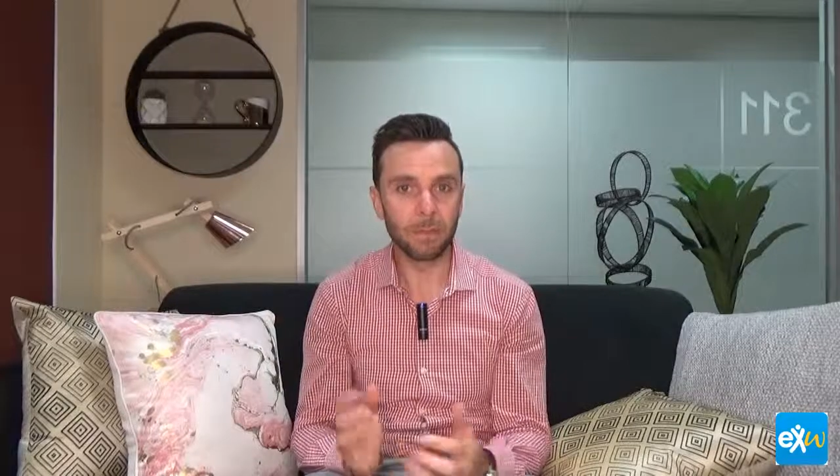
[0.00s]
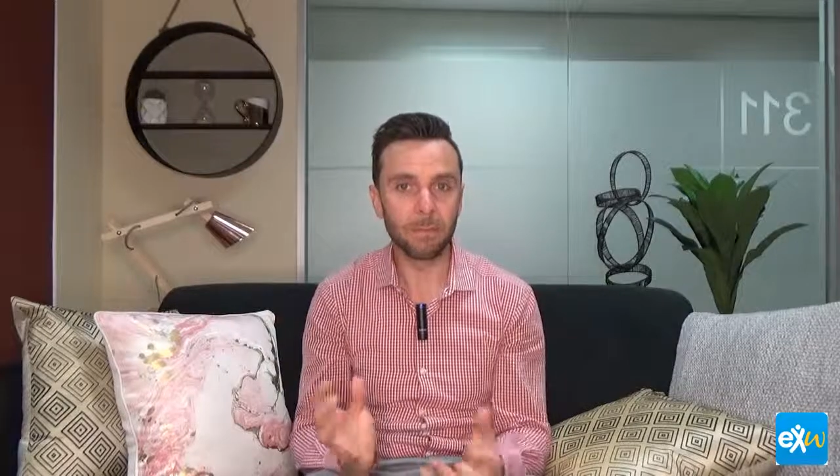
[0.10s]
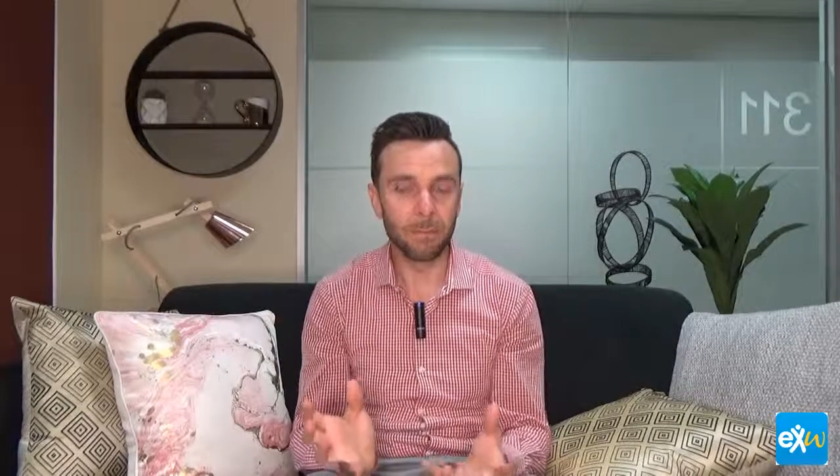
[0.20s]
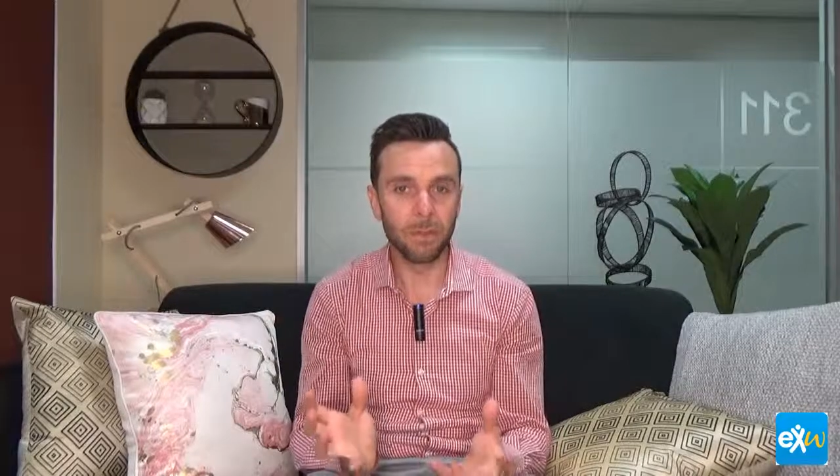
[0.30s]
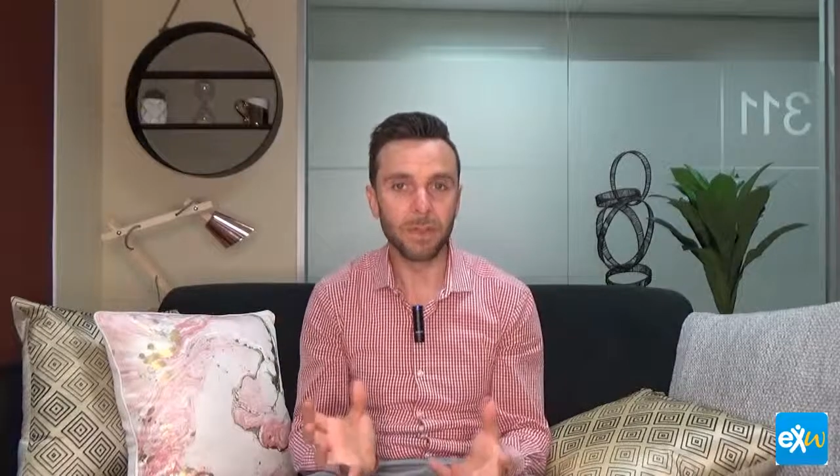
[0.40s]

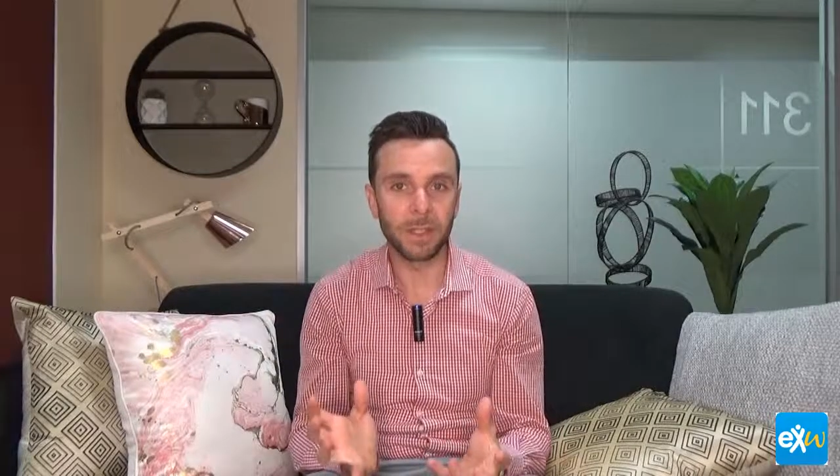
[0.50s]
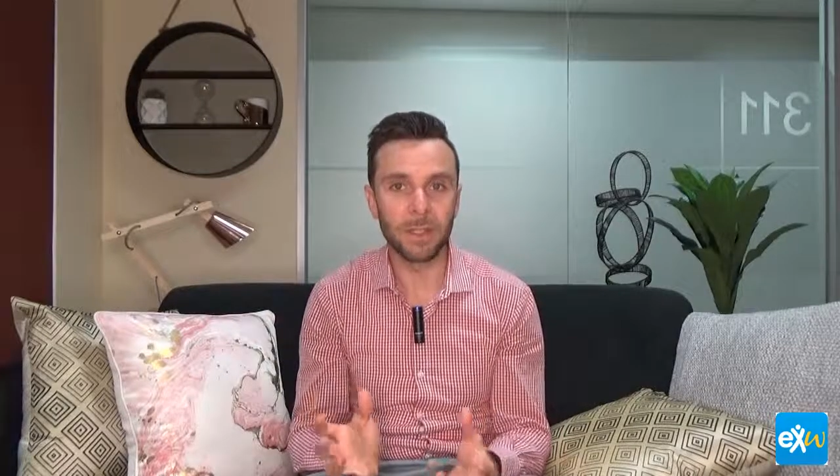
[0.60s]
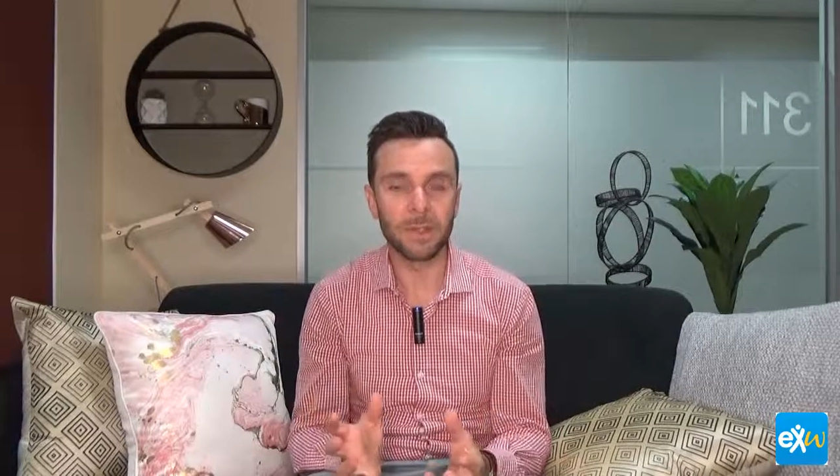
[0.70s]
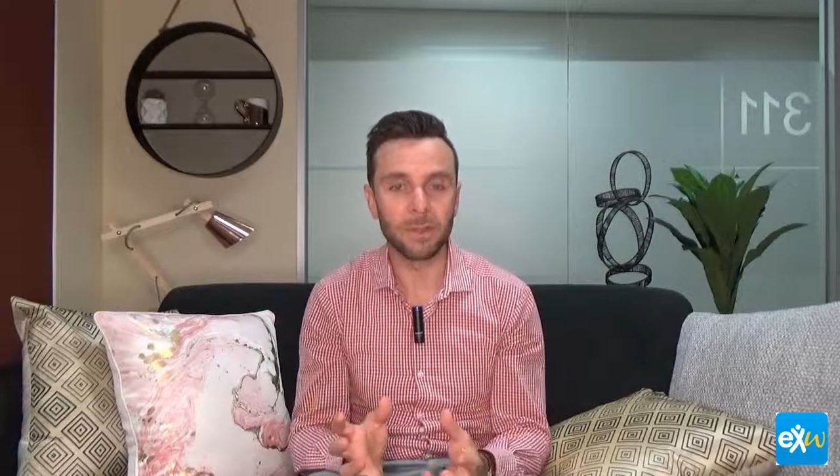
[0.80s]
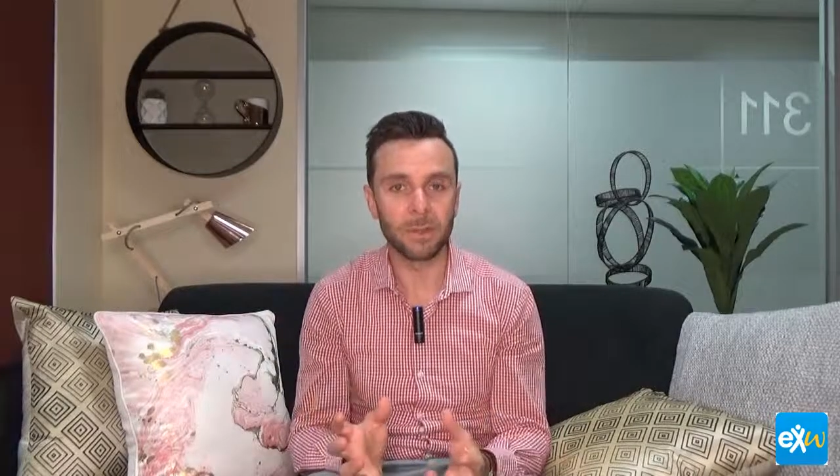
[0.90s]
moving
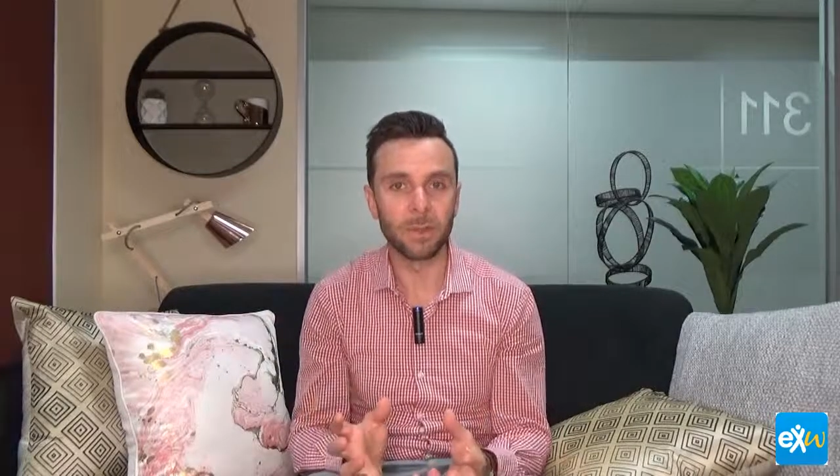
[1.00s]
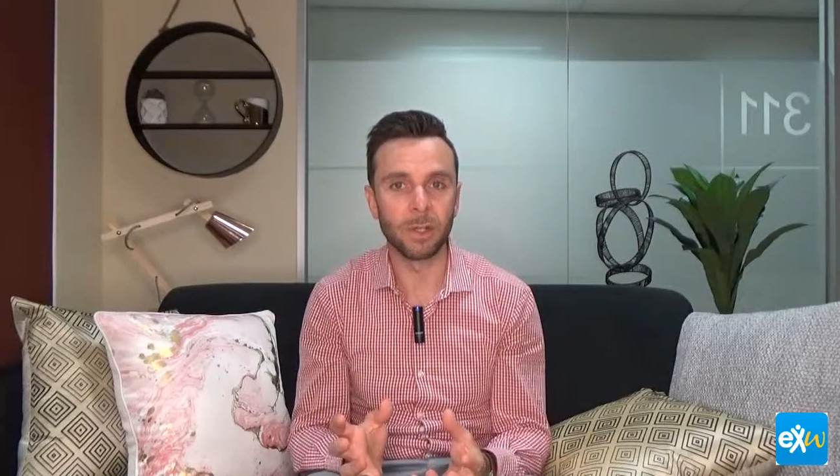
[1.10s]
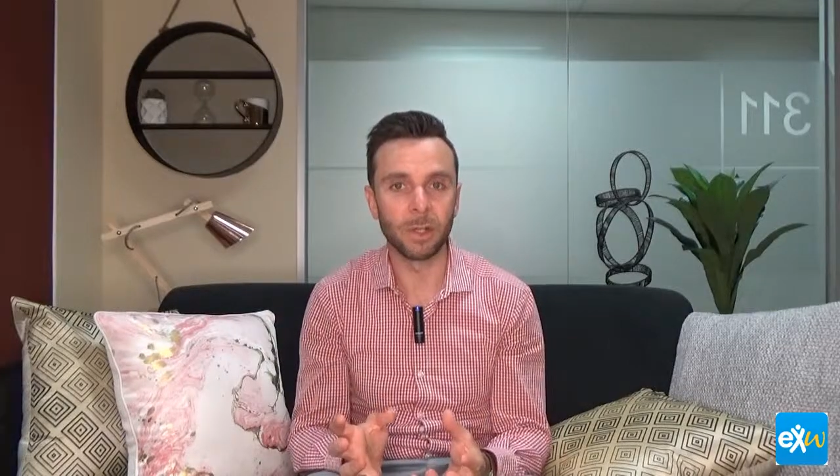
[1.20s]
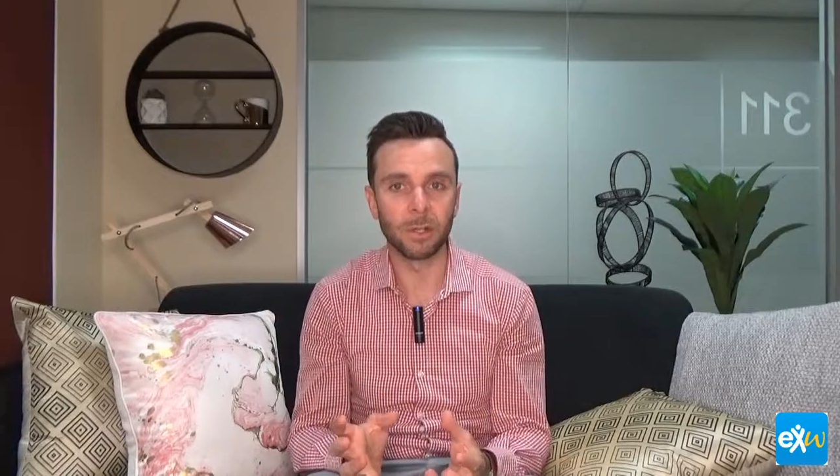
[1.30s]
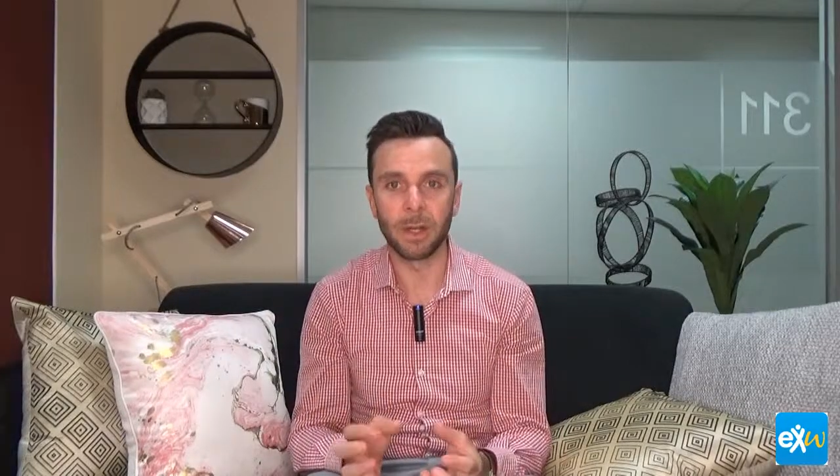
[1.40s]
into a
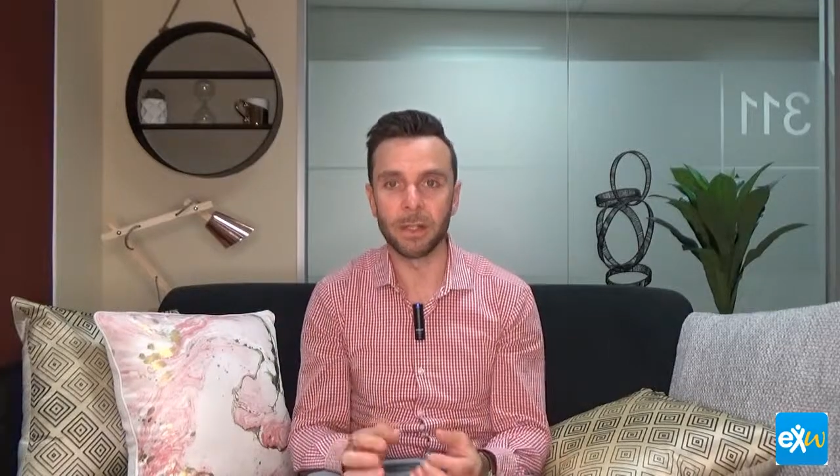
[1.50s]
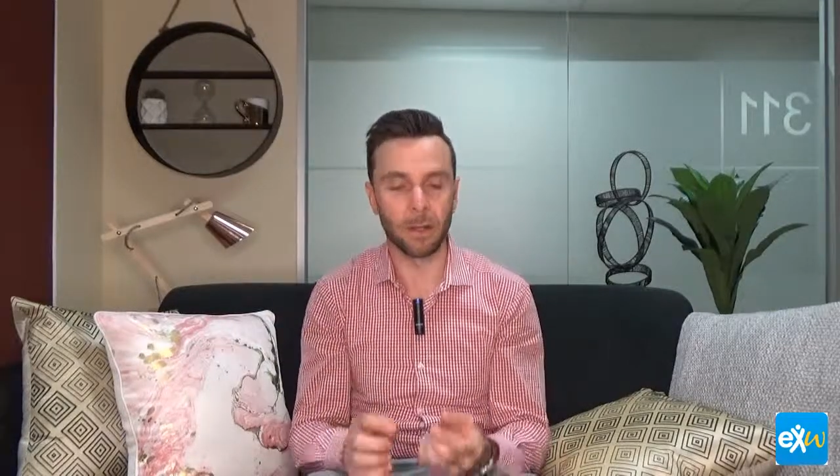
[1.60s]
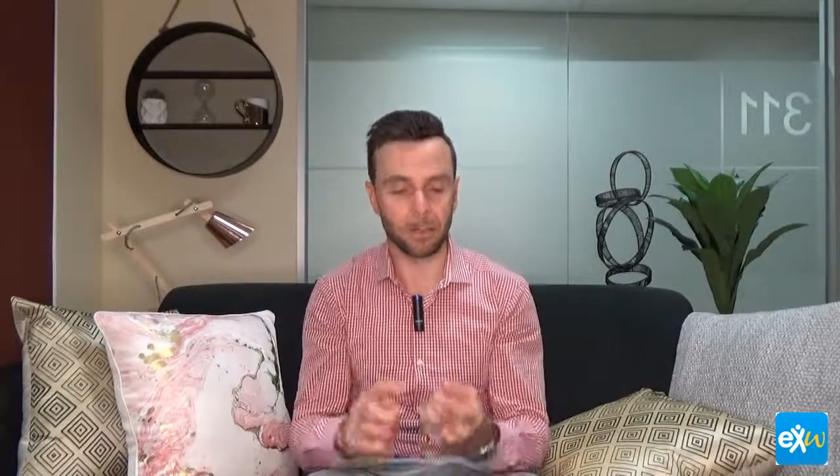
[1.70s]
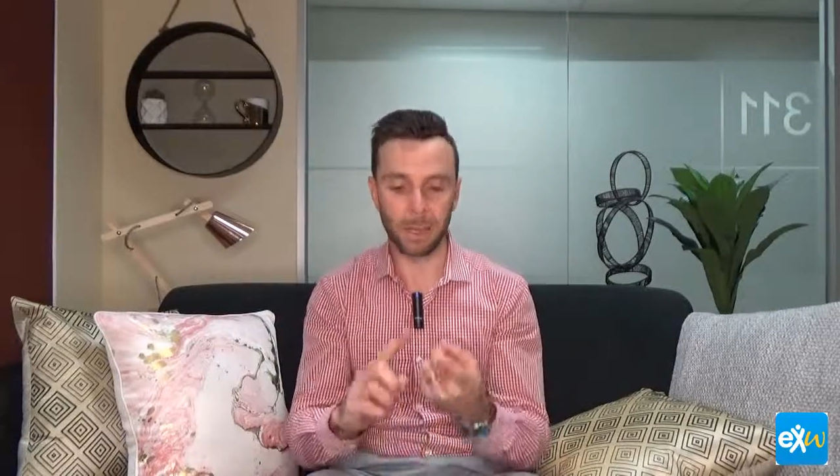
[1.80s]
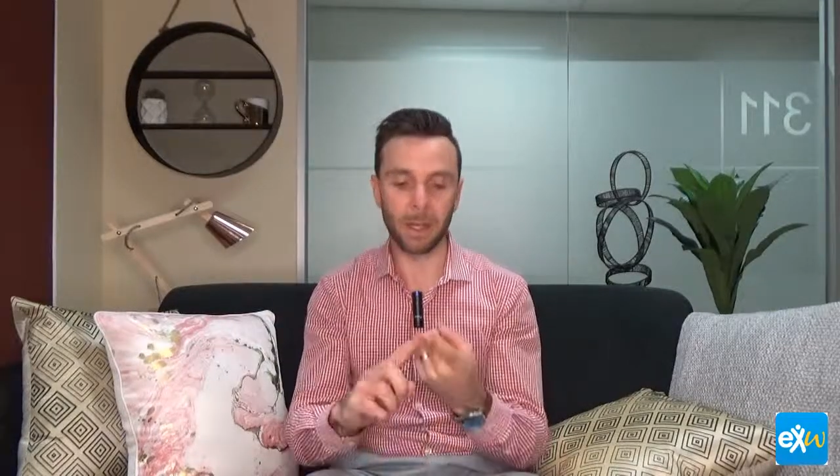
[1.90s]
world
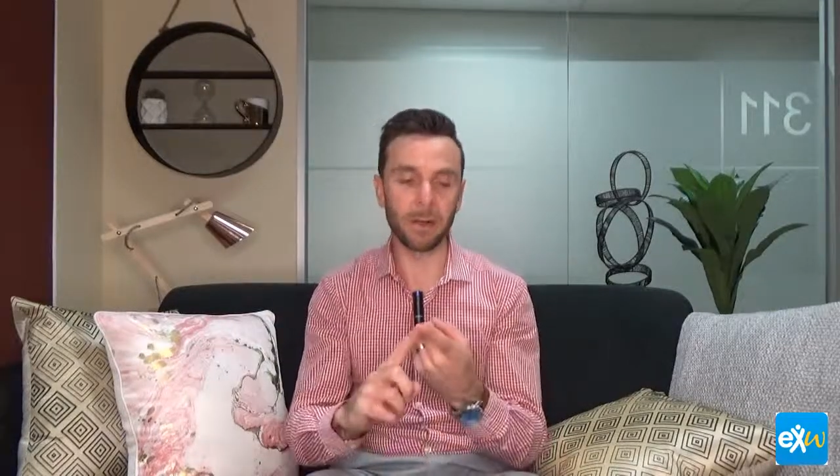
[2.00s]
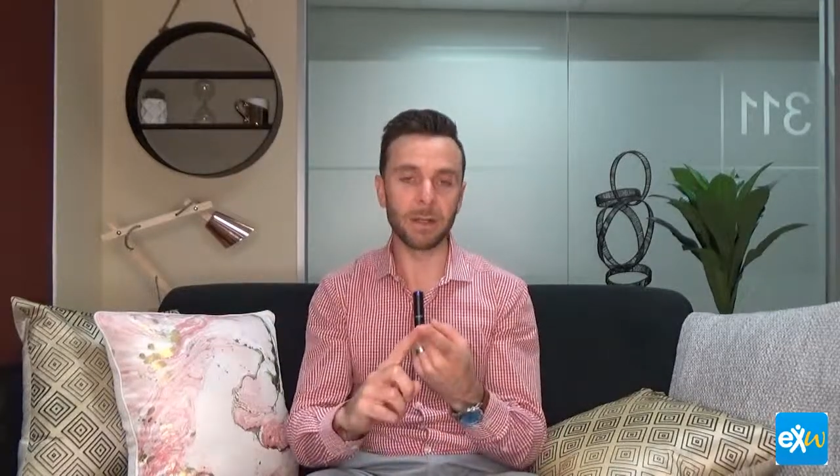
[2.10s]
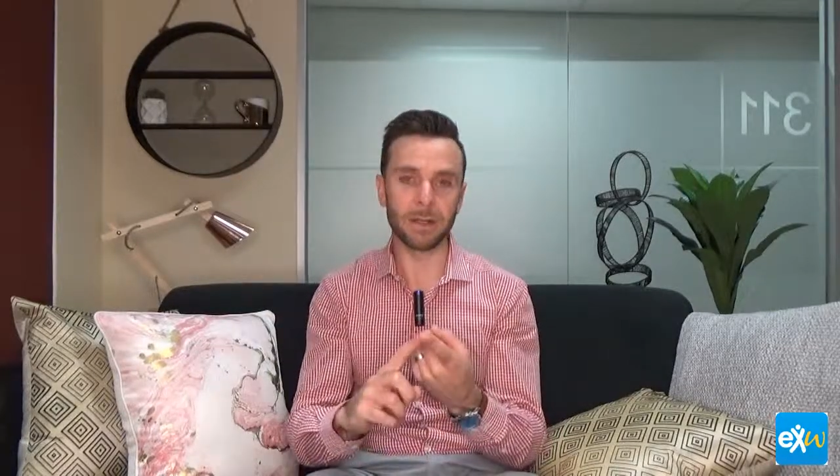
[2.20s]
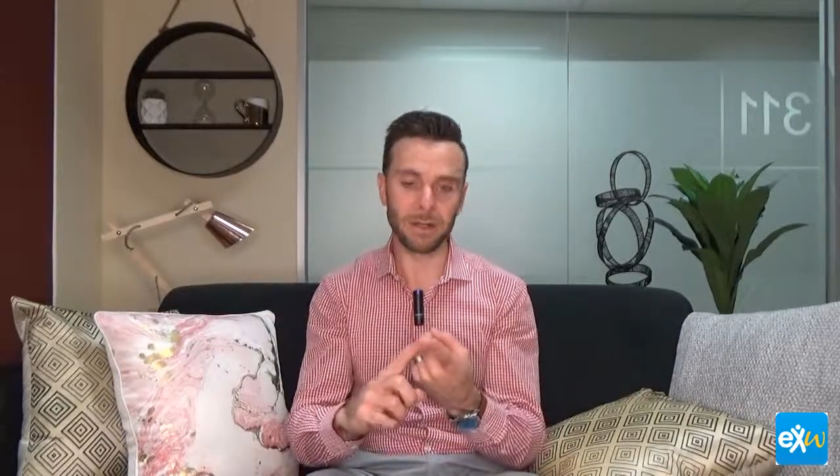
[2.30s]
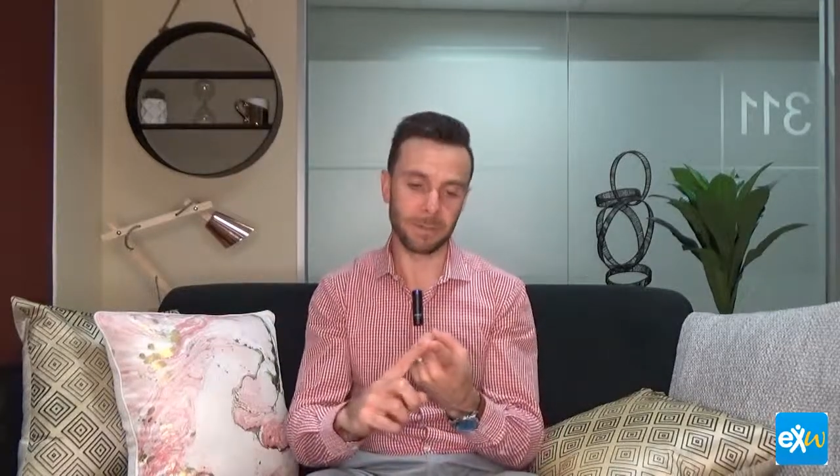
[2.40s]
where,
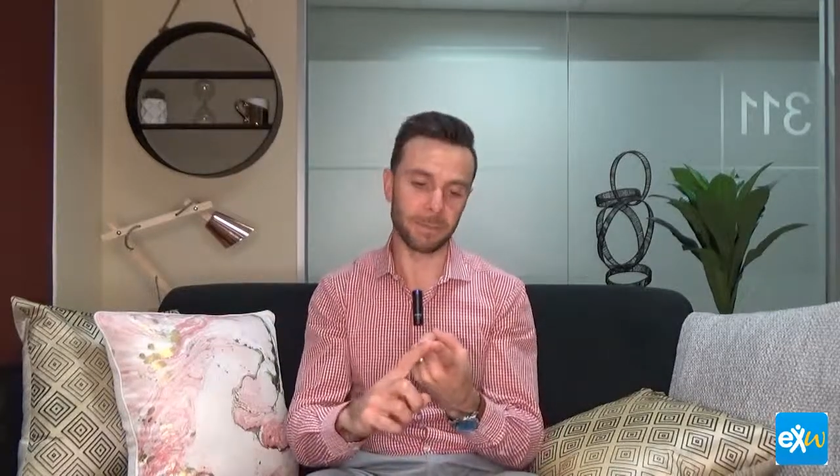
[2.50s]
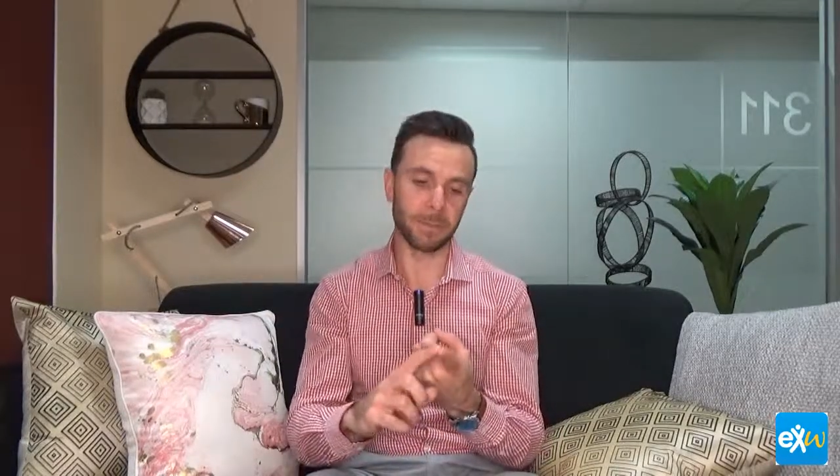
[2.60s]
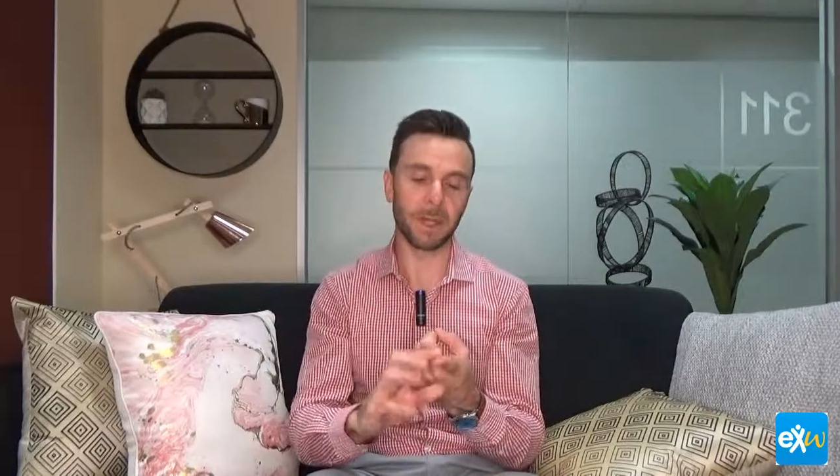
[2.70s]
parents